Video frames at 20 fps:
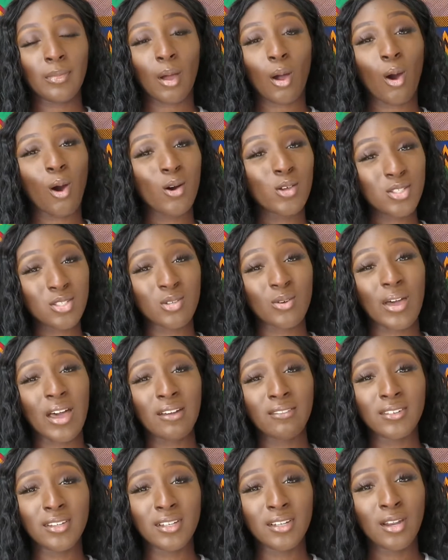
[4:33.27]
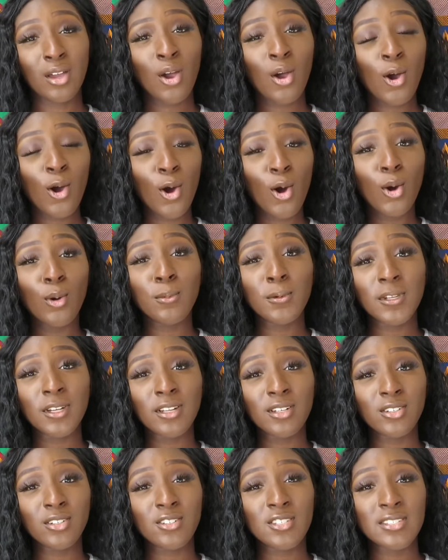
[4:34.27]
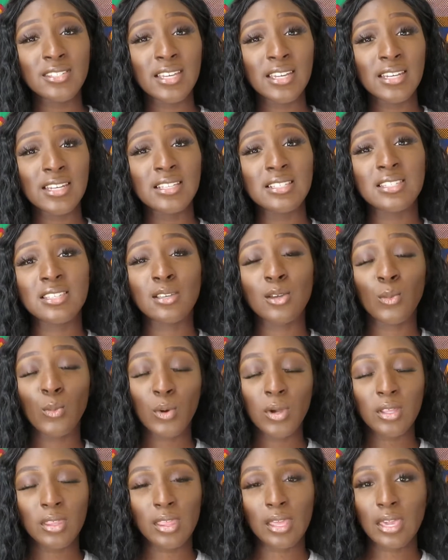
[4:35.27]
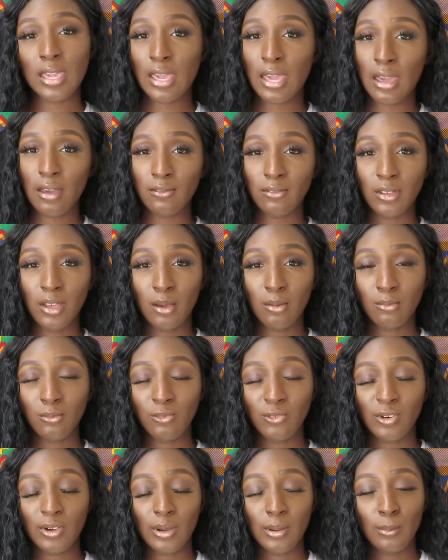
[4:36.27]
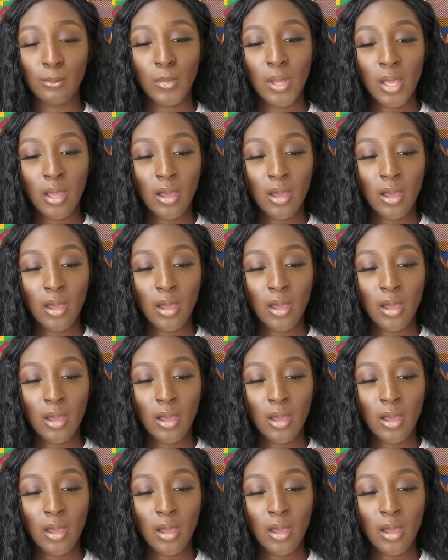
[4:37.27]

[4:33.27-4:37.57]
also have an open understanding to where they have come from,